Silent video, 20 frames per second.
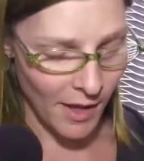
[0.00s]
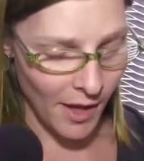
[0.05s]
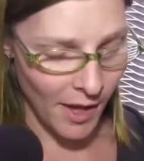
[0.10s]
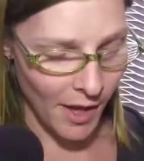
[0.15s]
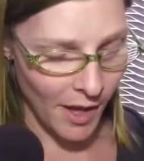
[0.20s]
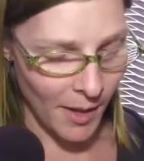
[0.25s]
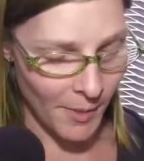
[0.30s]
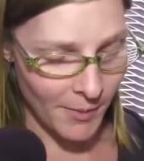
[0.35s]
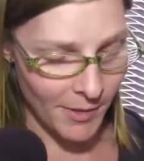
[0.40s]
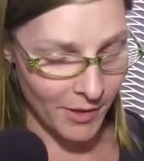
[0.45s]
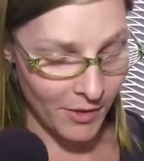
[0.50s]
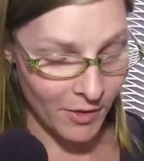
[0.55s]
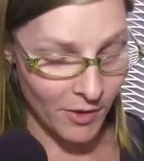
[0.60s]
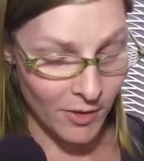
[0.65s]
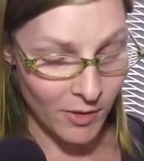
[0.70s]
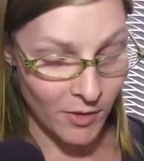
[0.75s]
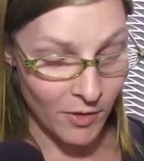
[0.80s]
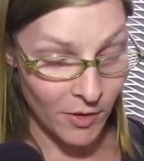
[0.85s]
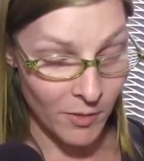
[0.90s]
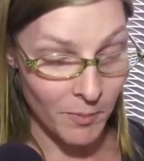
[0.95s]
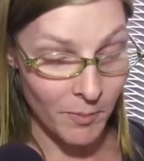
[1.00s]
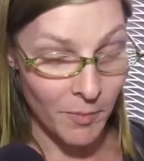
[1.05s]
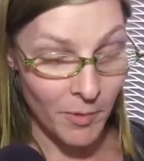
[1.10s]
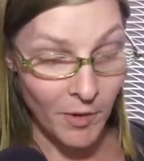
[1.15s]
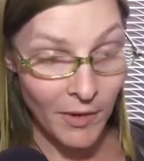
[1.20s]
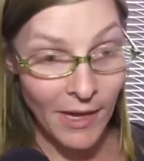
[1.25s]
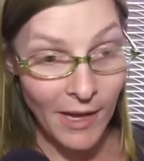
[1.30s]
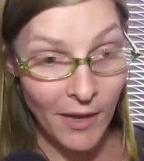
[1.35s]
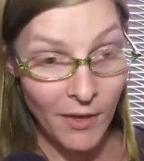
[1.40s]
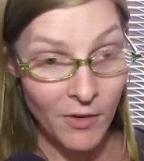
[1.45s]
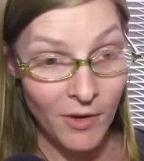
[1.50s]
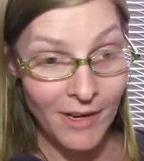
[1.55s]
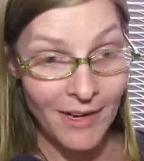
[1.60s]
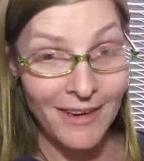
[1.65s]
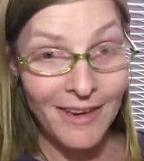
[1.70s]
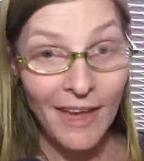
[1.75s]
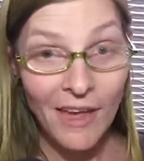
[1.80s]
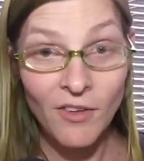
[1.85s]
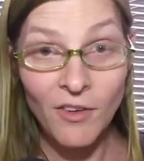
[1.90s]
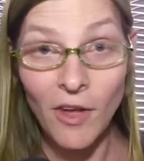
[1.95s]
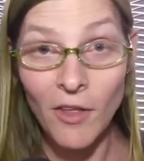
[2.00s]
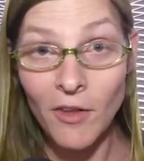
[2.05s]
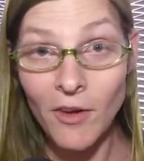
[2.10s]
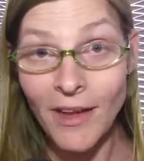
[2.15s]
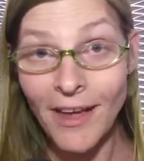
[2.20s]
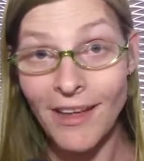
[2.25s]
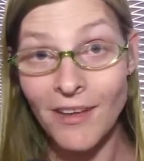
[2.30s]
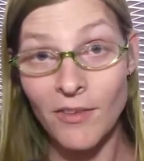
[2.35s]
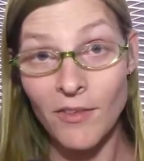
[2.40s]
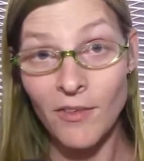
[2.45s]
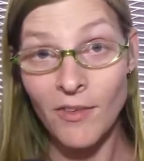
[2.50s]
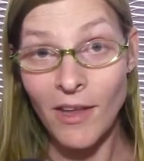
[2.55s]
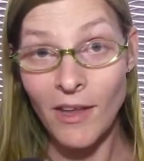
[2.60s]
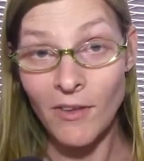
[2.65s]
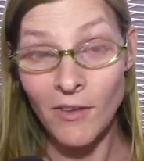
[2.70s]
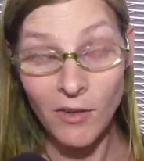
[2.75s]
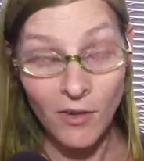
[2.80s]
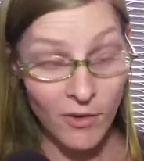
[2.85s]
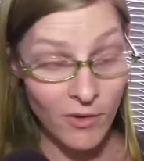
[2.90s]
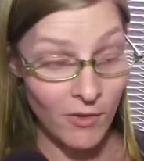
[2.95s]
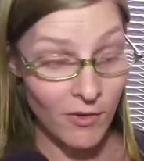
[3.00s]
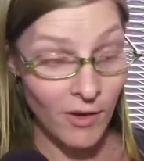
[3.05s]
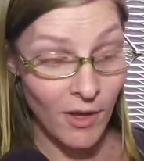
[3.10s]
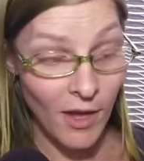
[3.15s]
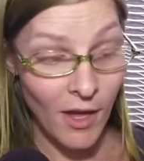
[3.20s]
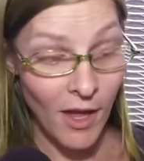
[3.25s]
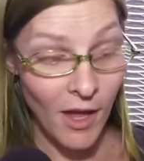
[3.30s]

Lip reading: And then you can build out, you can attach other kinds of sensors.